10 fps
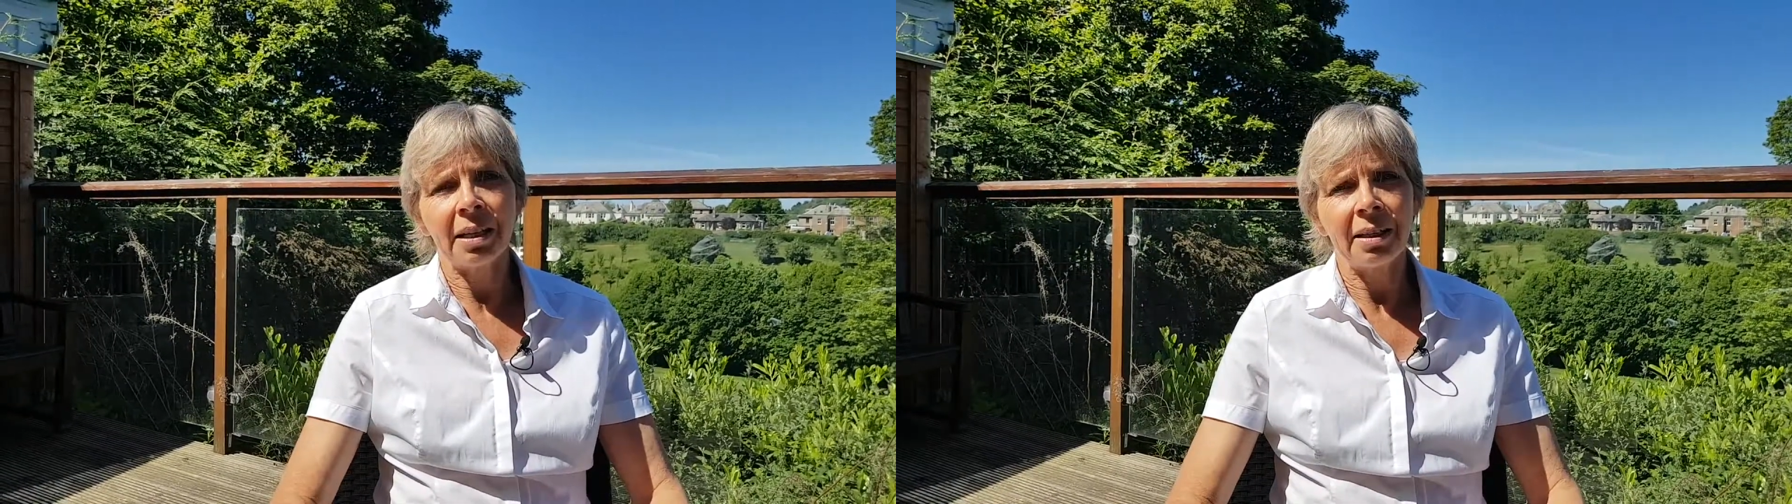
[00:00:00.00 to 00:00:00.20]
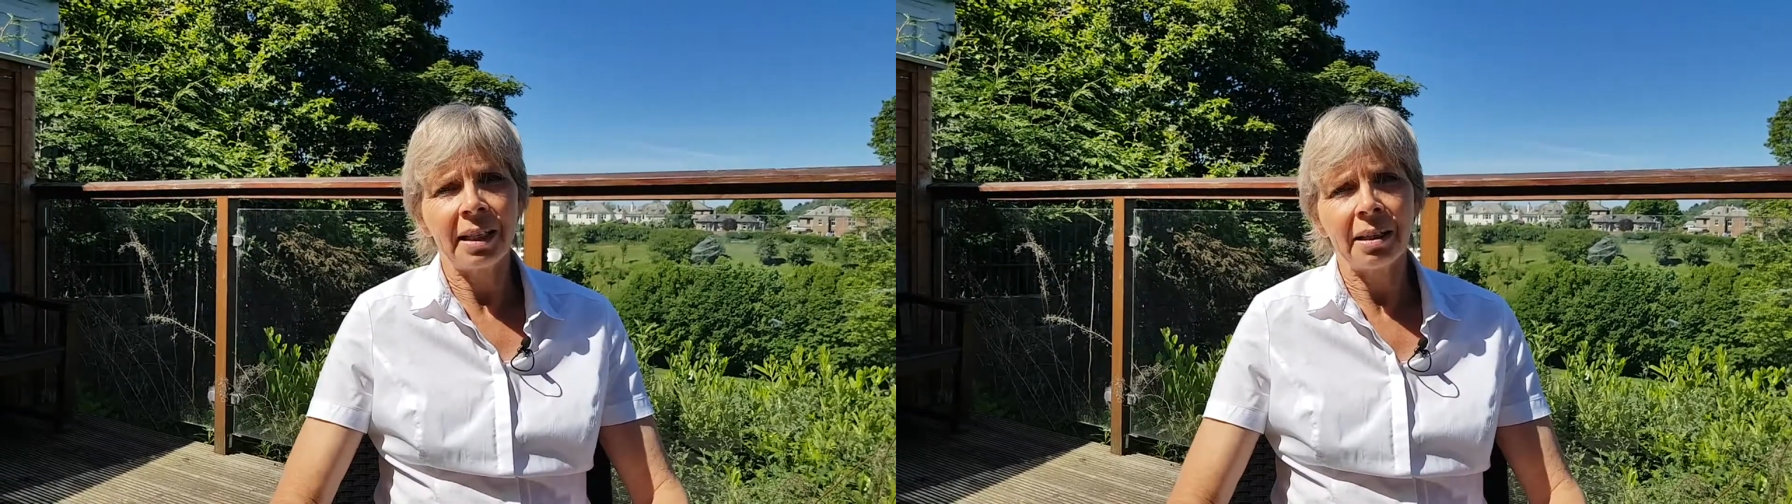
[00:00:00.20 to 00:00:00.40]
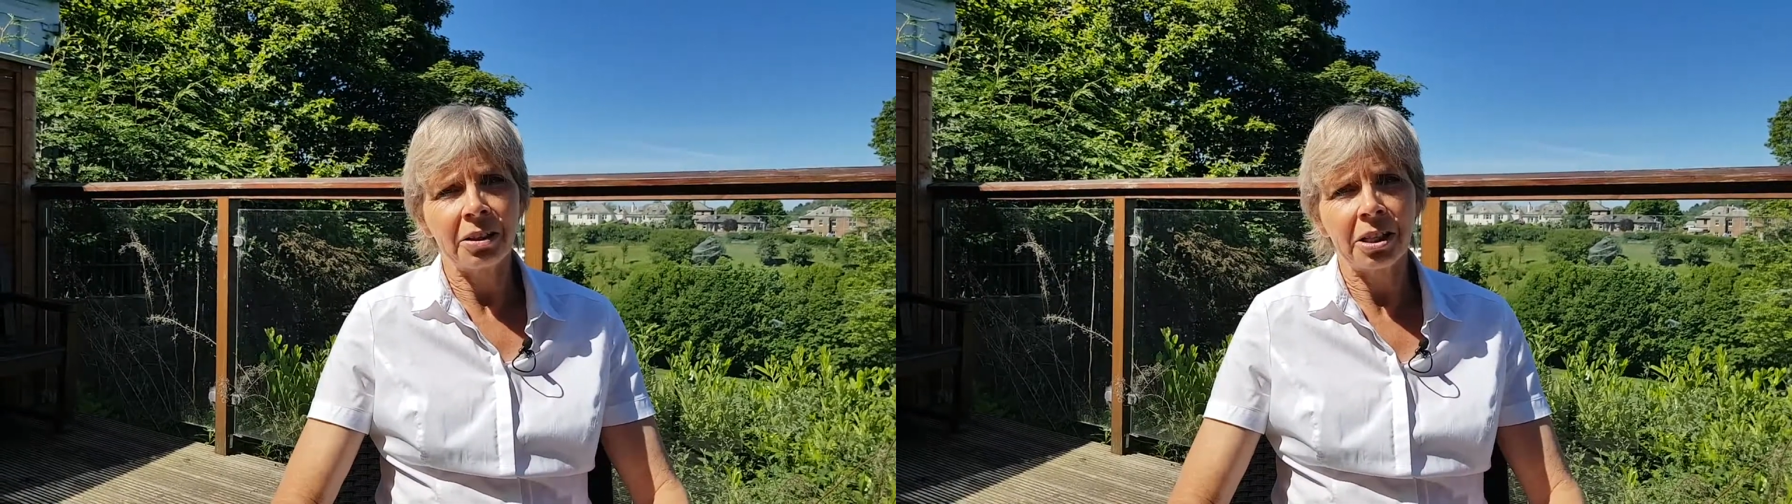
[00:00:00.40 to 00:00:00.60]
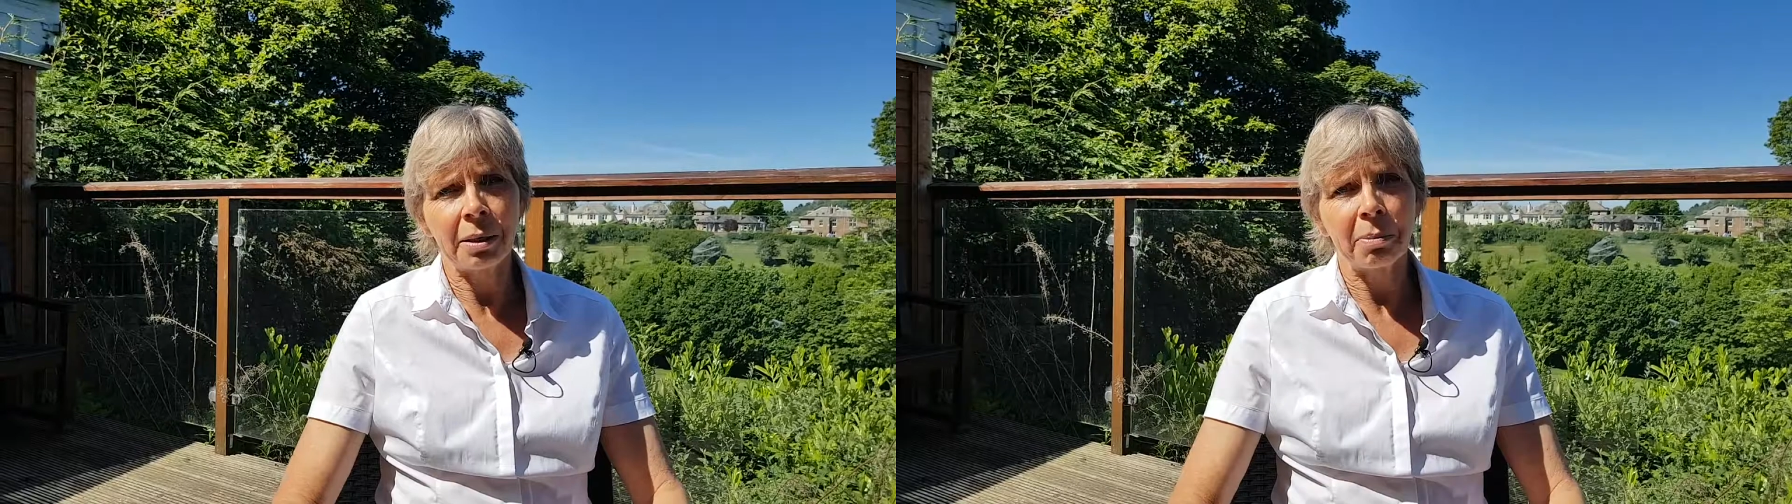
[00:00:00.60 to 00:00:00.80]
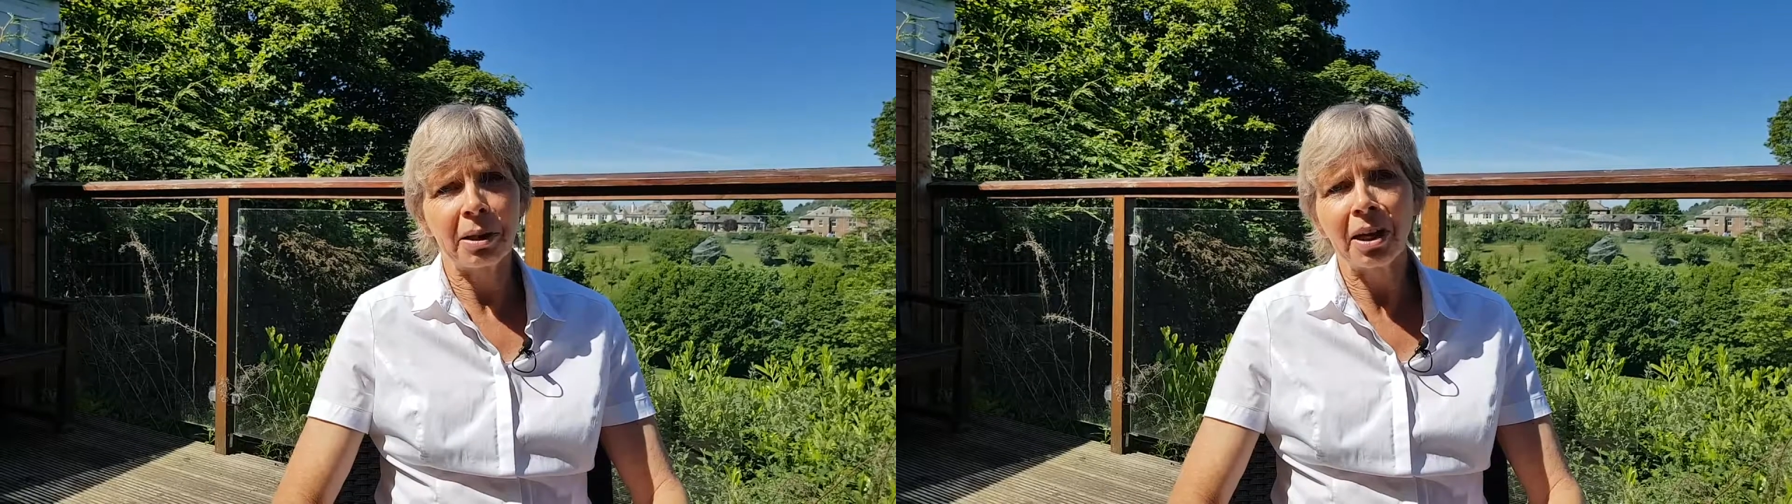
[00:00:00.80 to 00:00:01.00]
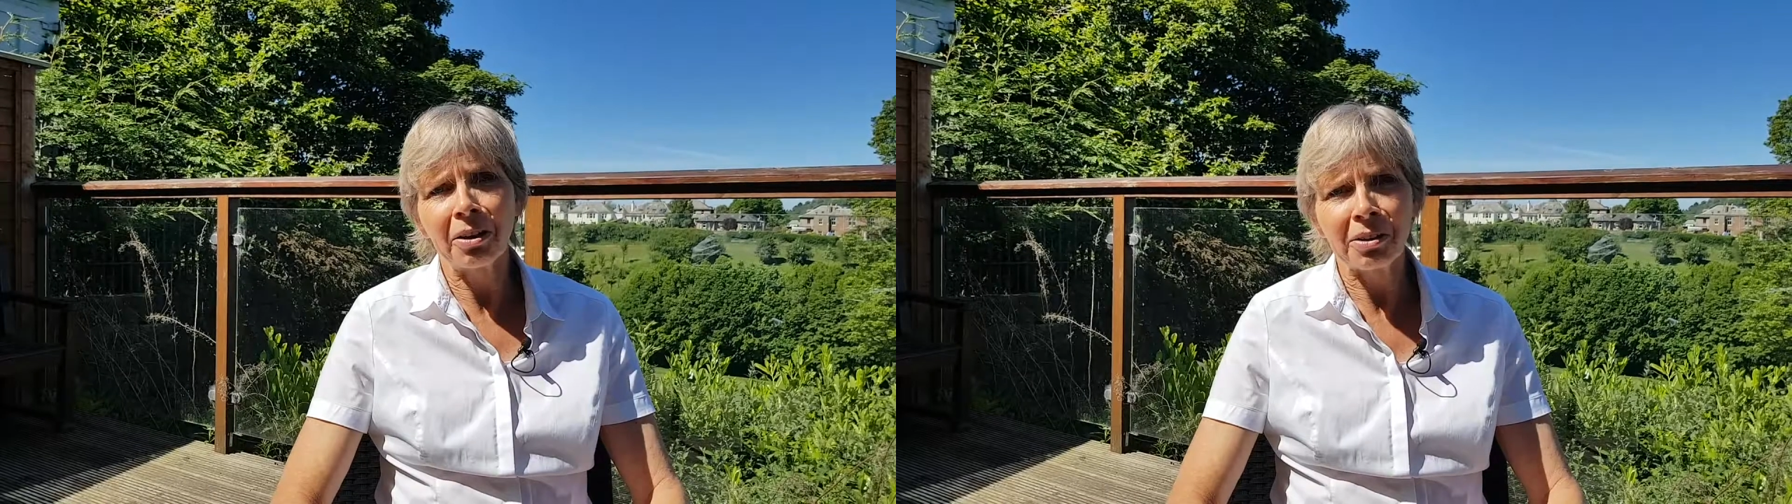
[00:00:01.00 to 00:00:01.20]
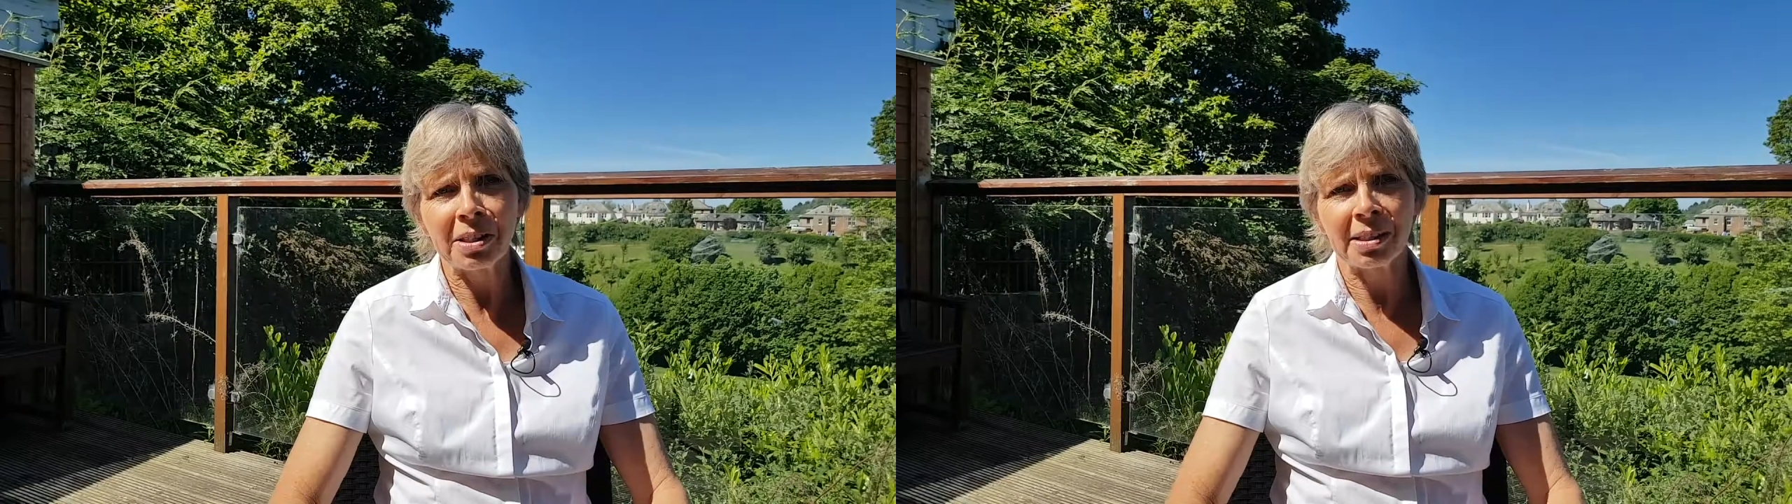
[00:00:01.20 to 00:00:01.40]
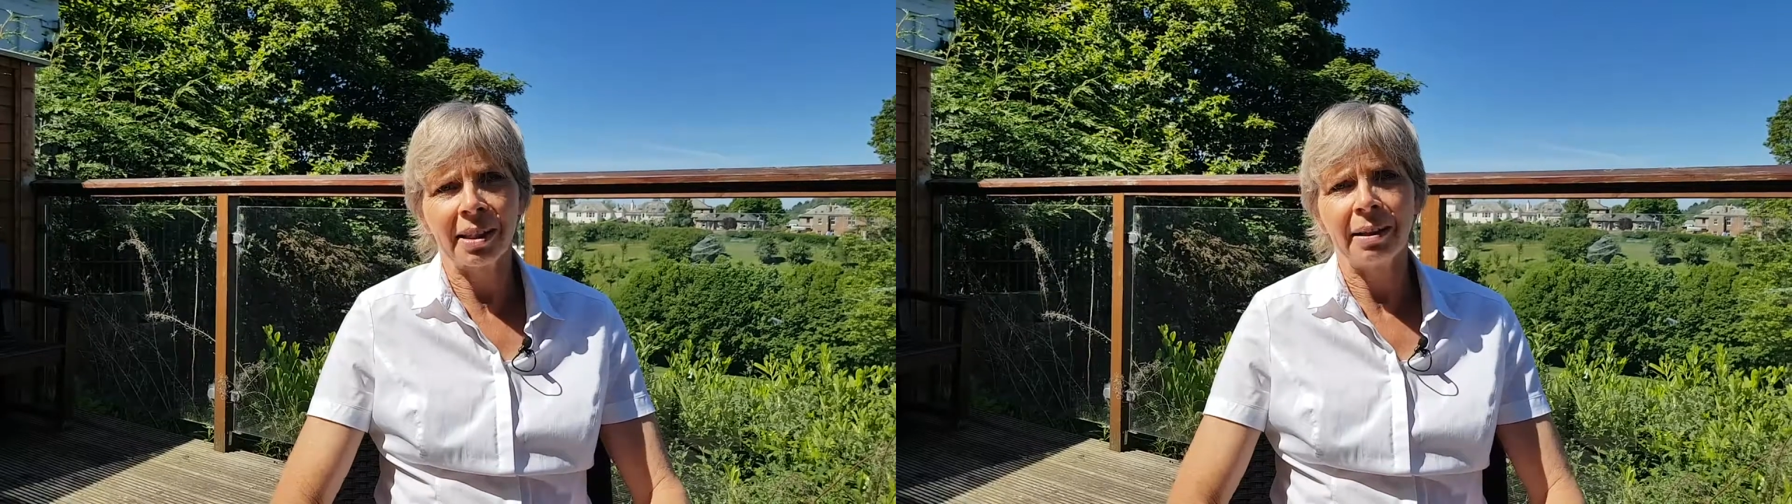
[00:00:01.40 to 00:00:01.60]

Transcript: young sheep and goats